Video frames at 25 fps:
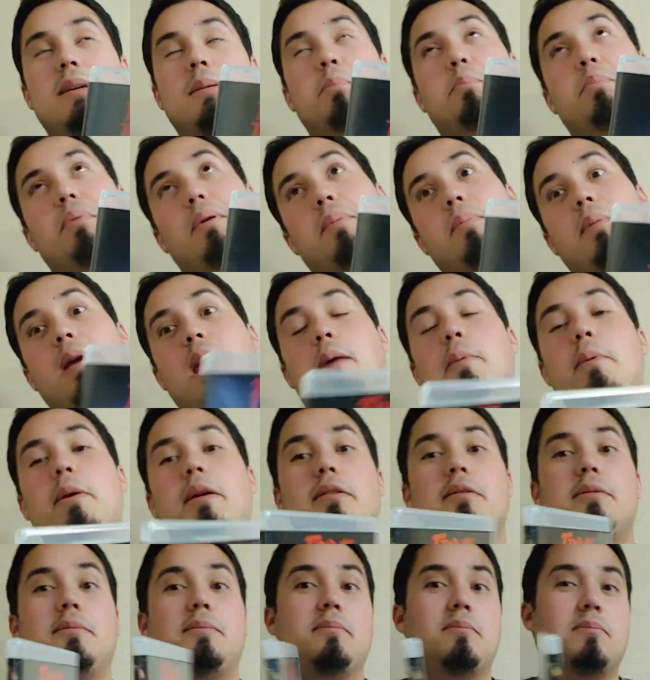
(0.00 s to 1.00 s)
but
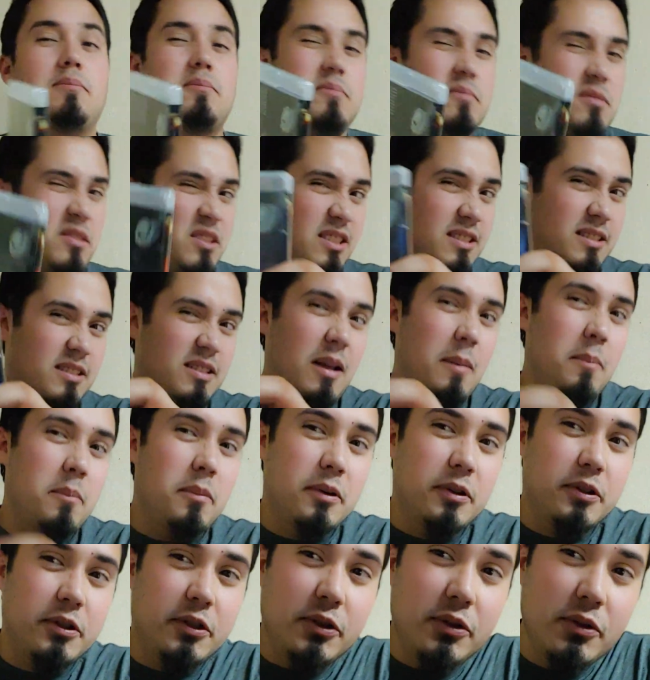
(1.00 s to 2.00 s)
maybe it's number
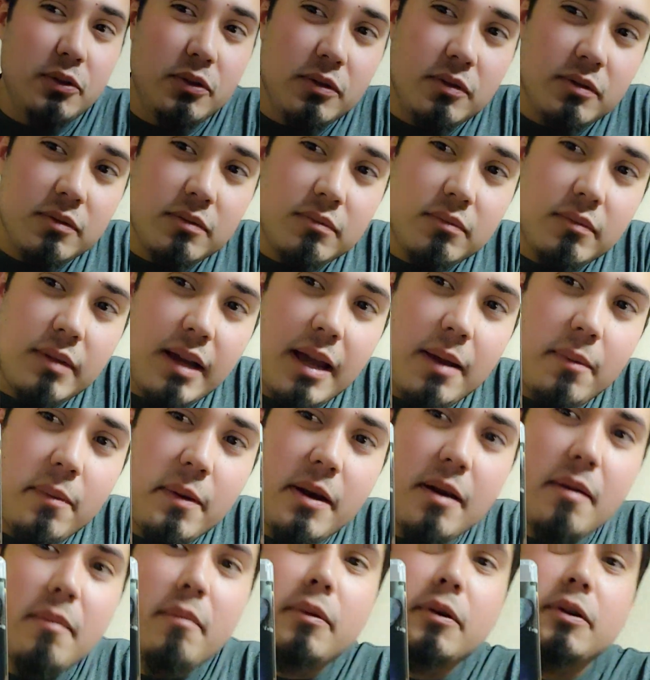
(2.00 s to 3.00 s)
2. Maybe
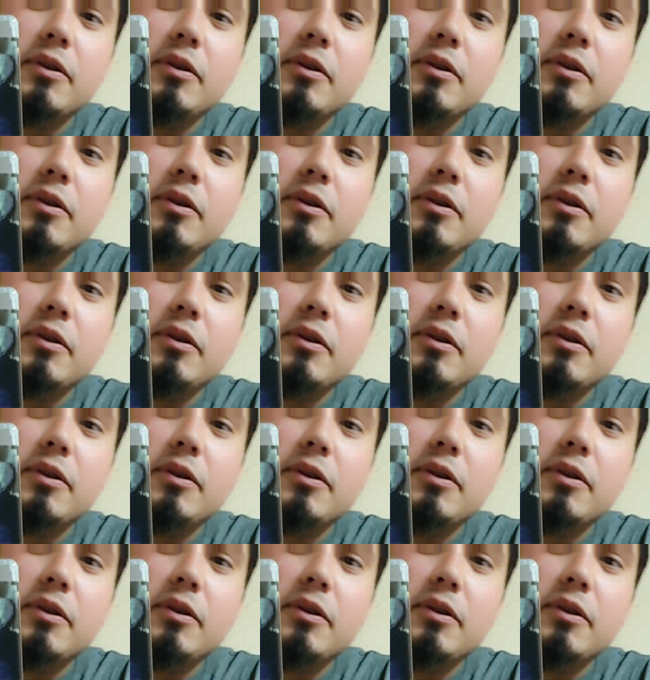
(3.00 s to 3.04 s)
number